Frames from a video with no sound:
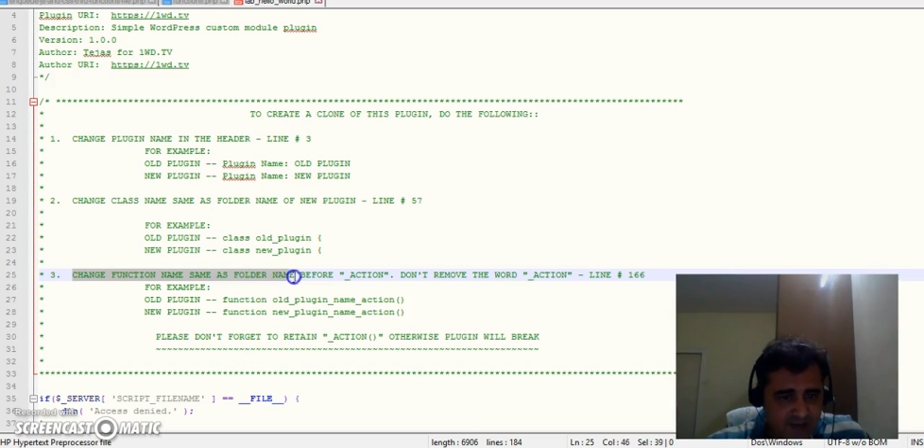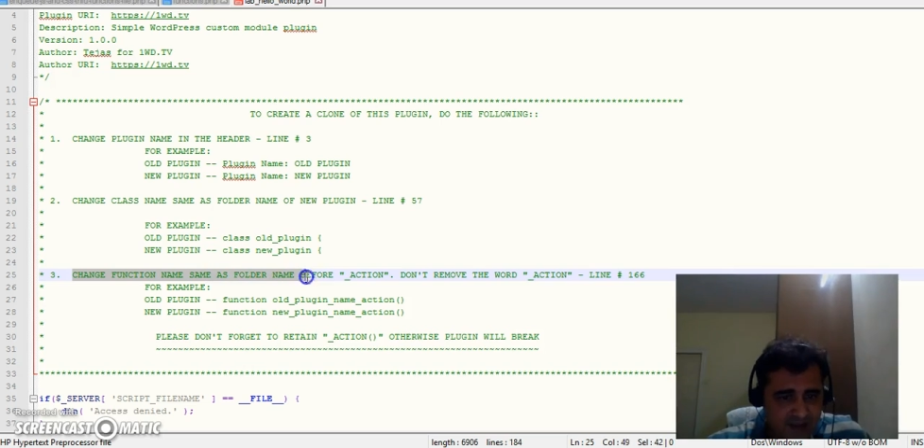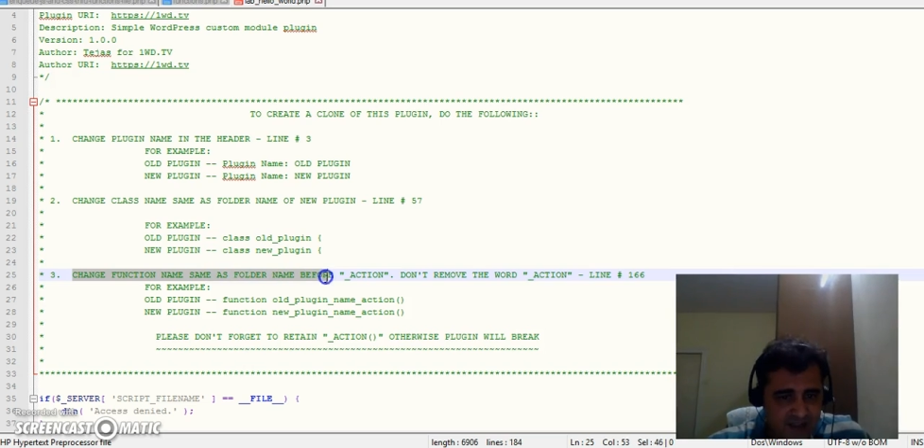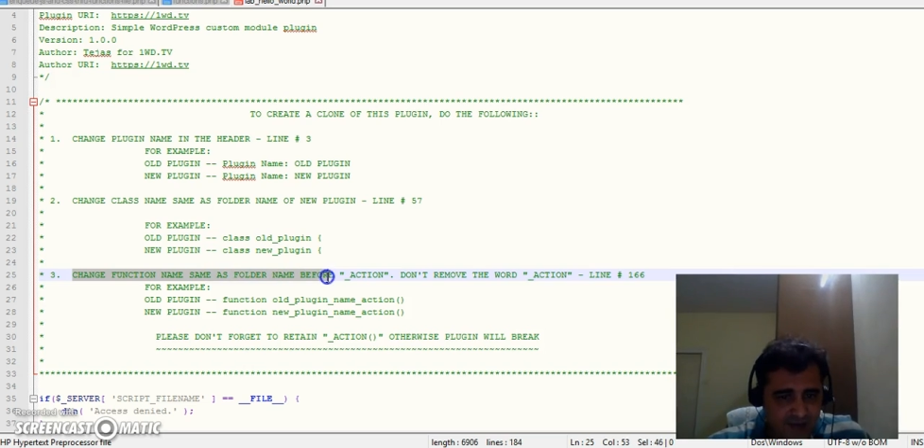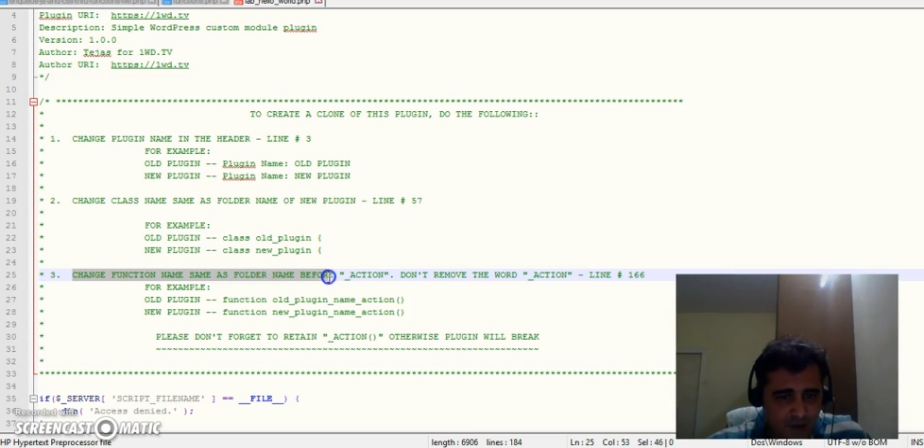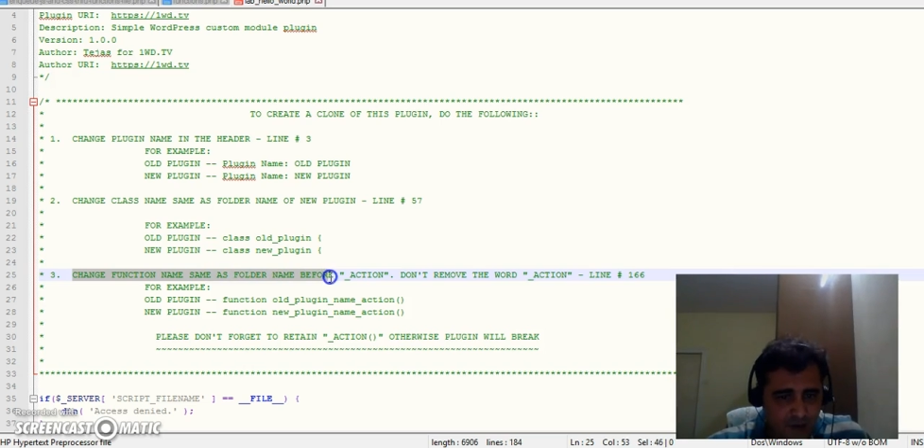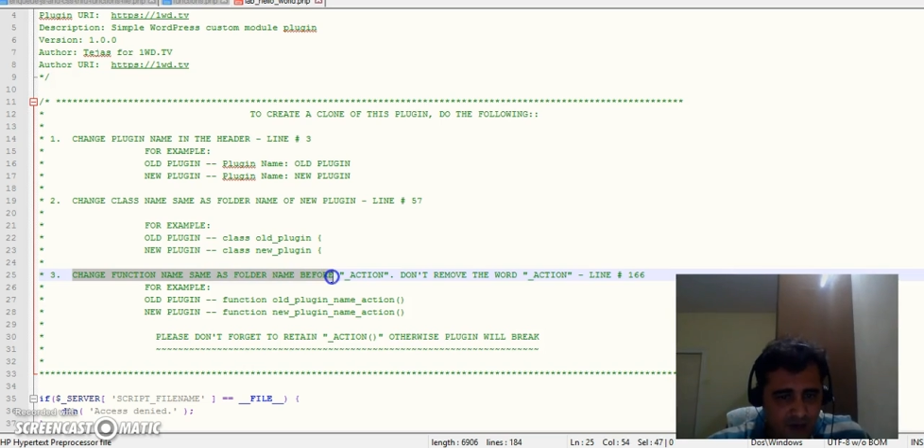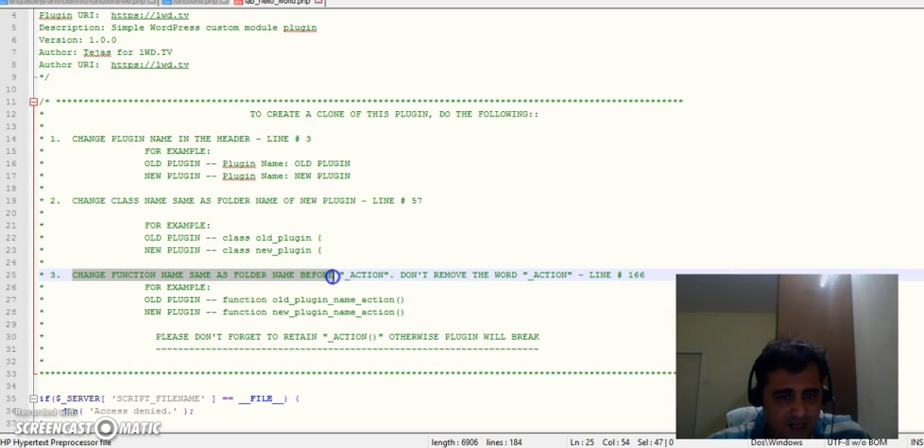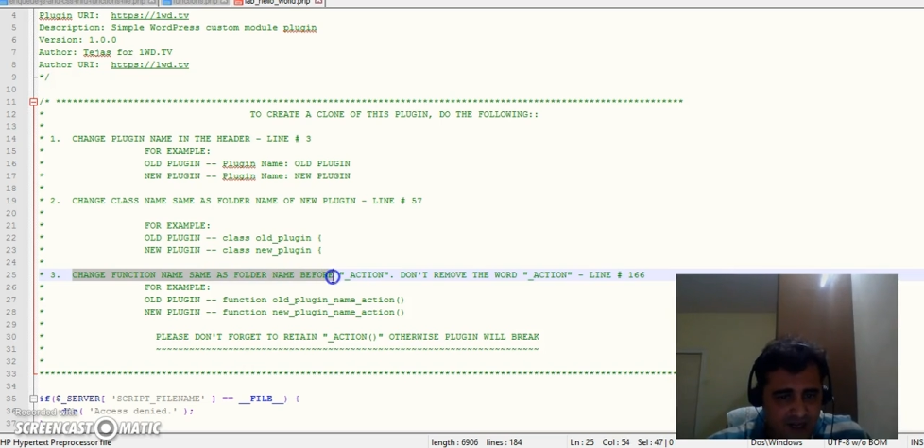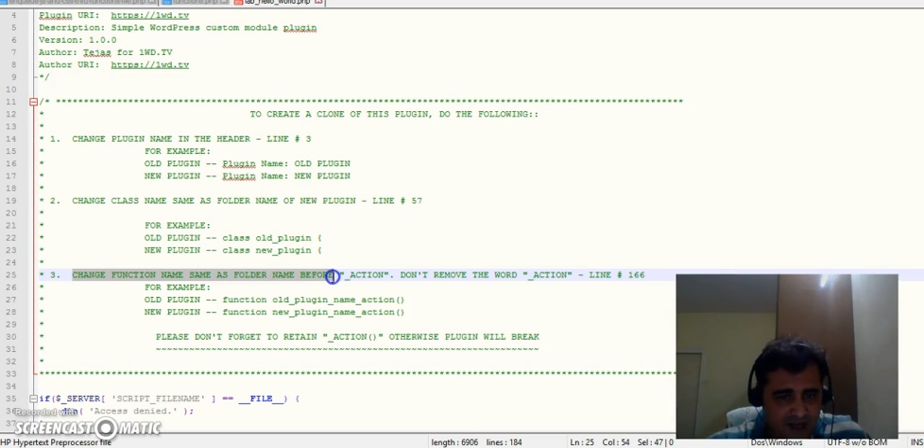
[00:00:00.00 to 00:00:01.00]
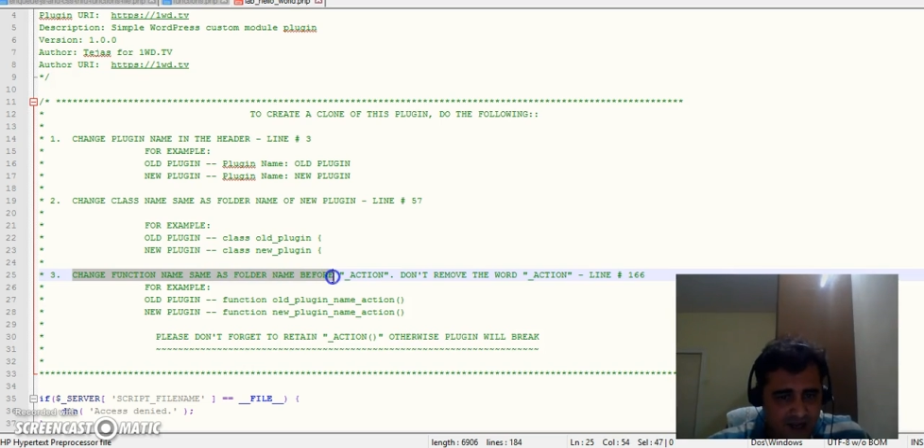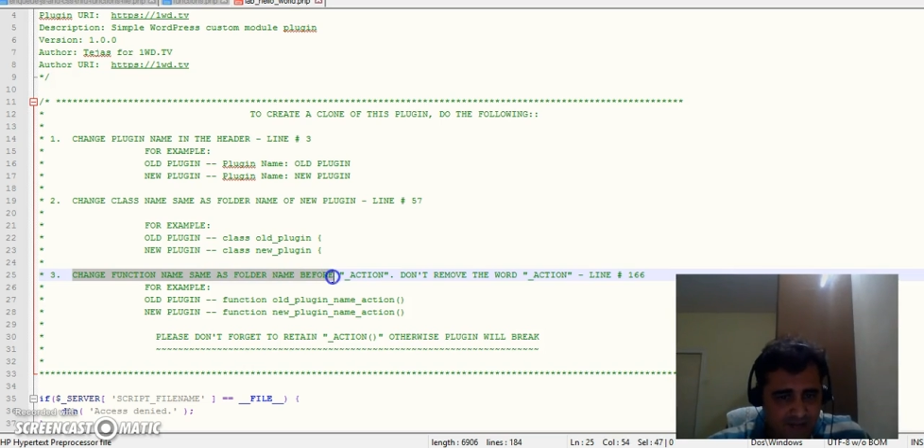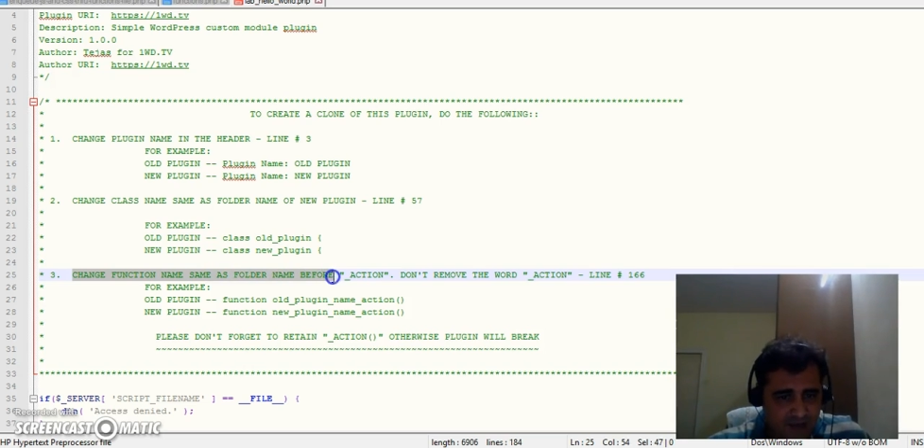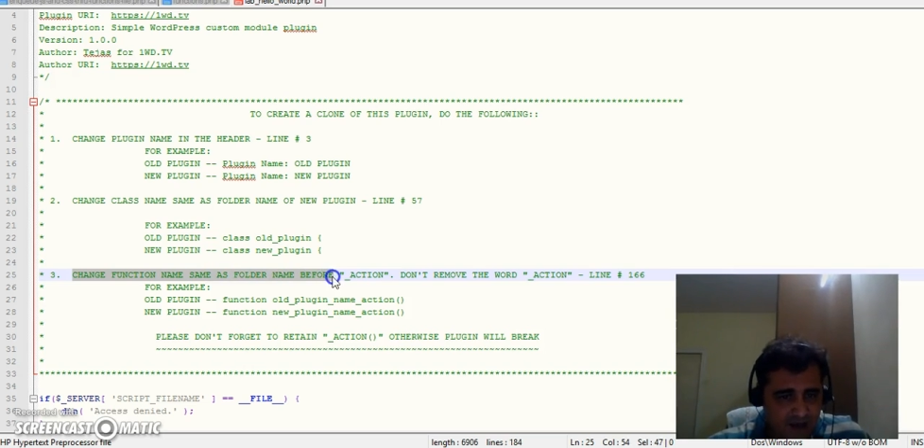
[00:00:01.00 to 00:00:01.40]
as the folder name.